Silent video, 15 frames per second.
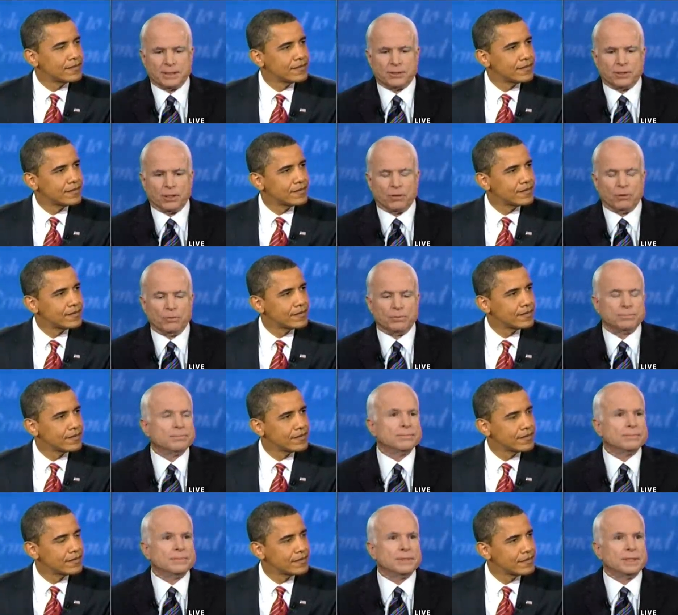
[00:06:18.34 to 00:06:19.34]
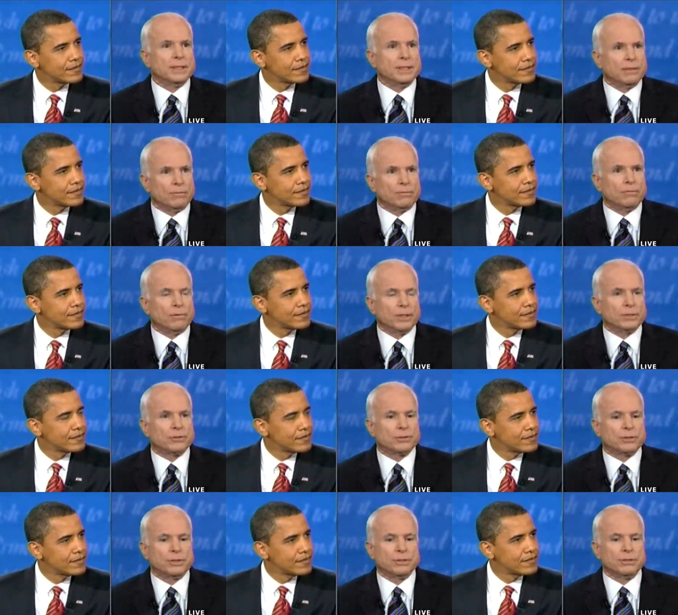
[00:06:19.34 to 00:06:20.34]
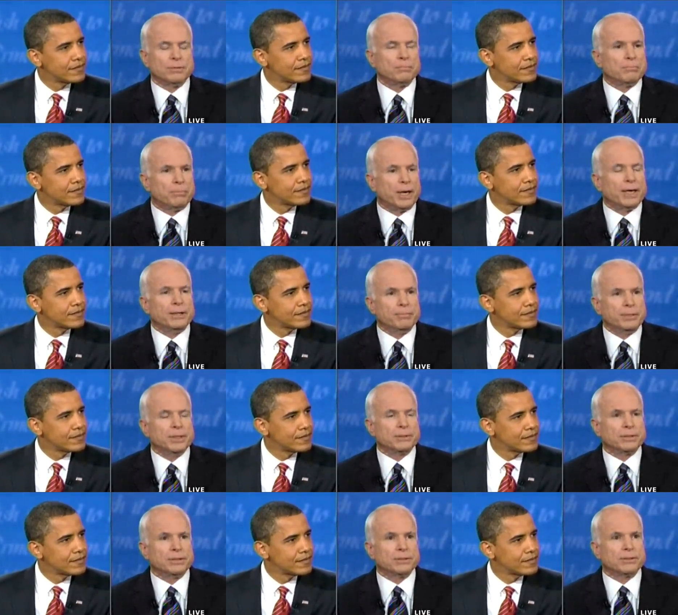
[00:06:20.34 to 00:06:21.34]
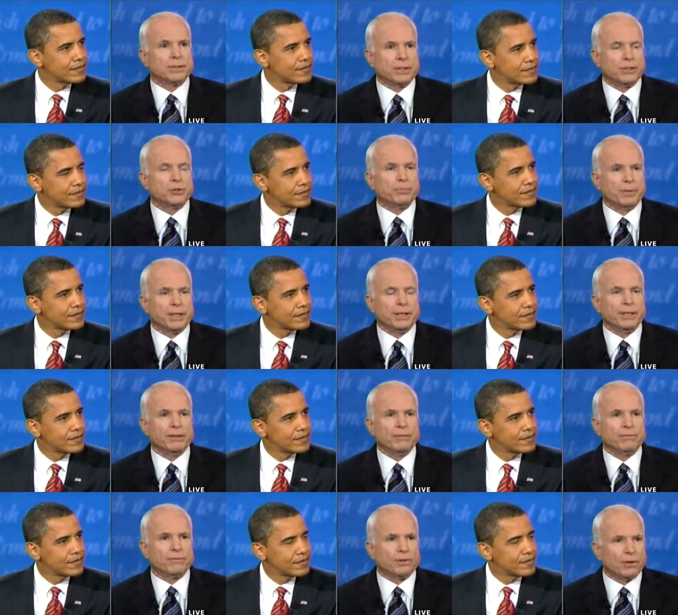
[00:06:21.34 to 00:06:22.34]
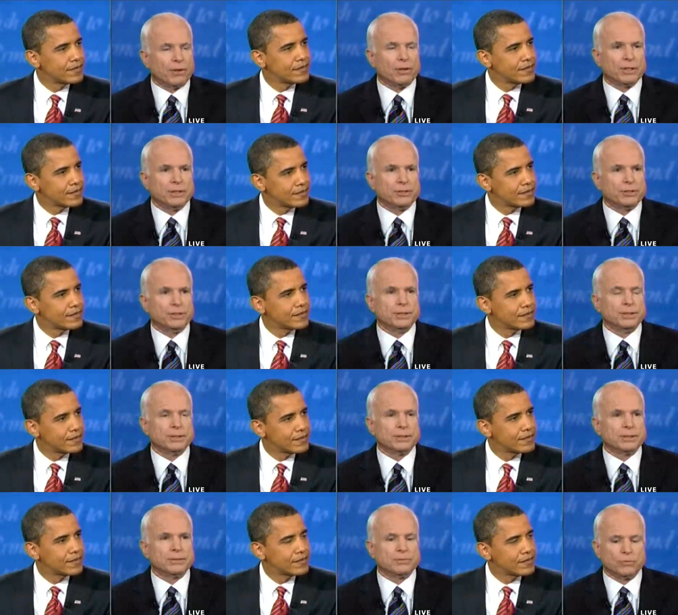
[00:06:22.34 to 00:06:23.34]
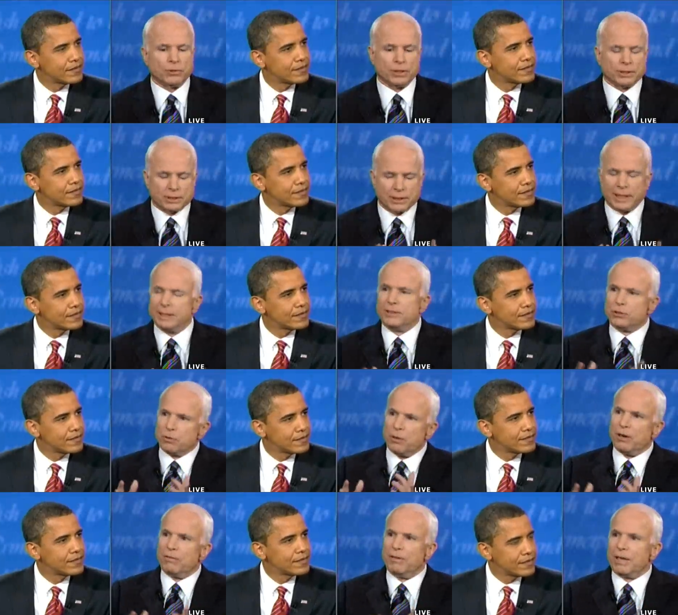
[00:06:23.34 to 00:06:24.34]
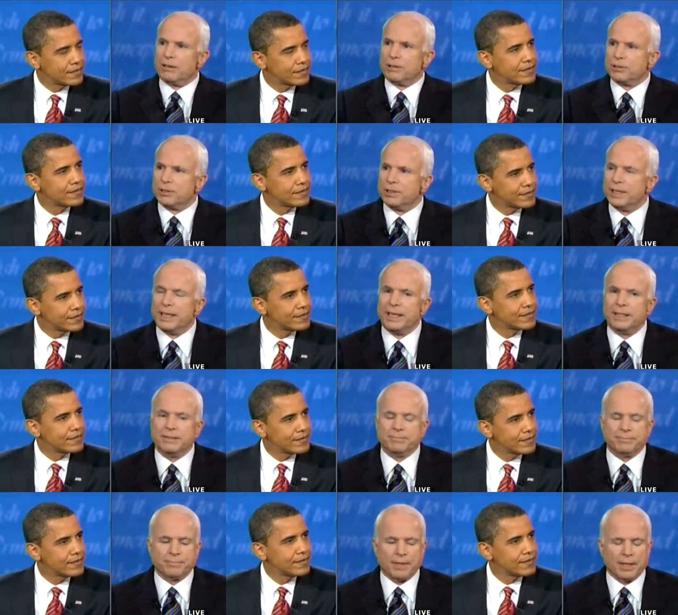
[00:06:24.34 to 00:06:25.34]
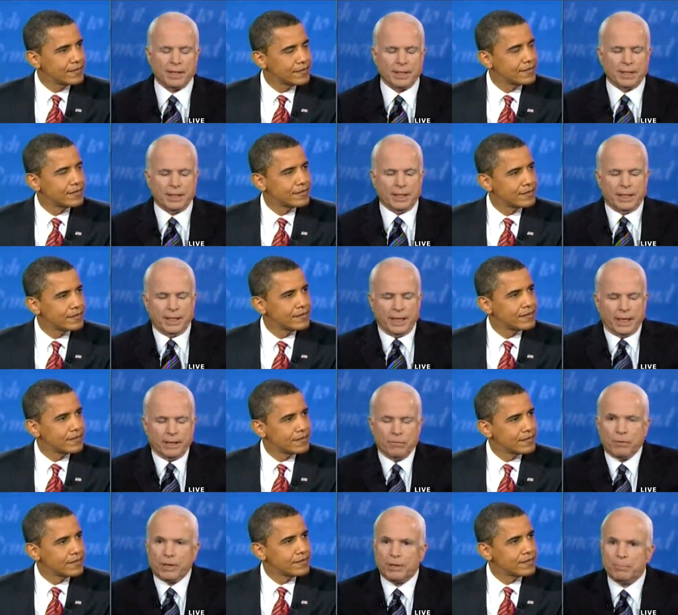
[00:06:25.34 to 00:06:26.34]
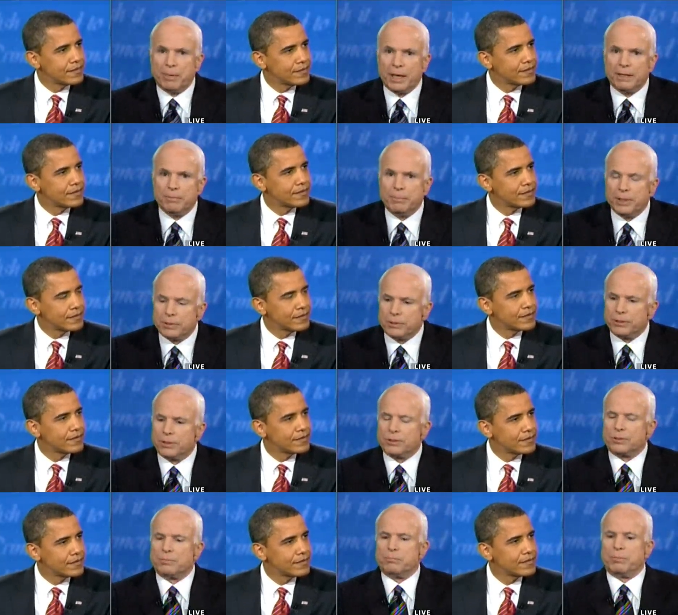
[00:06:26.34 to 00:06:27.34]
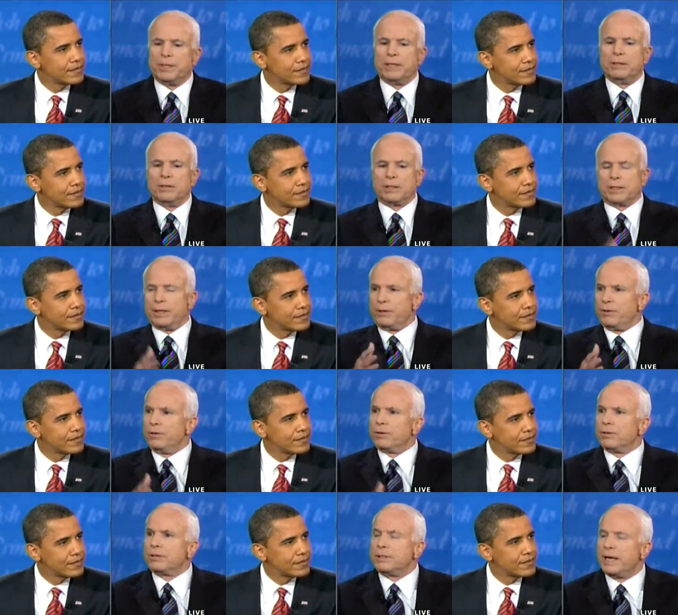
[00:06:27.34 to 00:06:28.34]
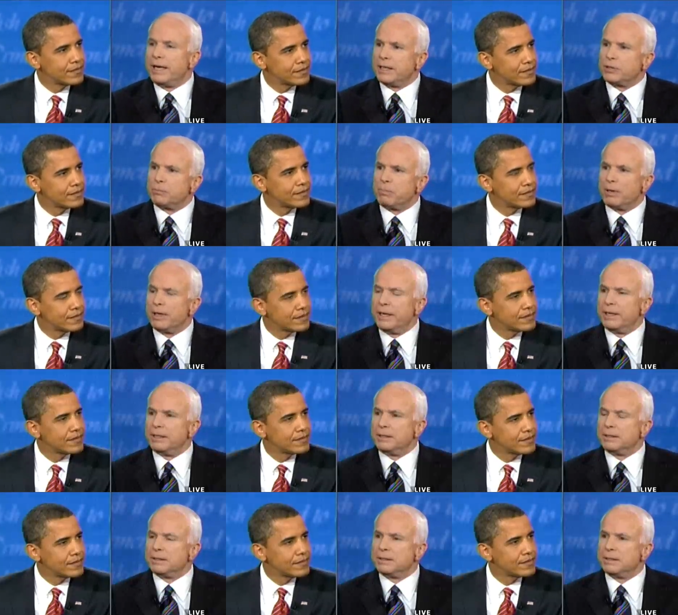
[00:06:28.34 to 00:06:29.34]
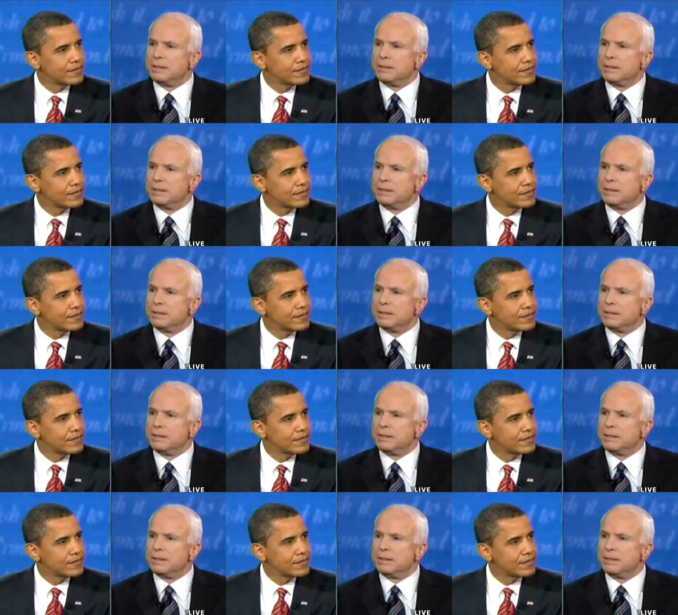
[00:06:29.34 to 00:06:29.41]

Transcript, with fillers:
Speaker 1: Joe wants to buy the business that he's been in for all these years. Worked 10, 12 hours a day. And he wanted to buy the business, but he looked at your tax plan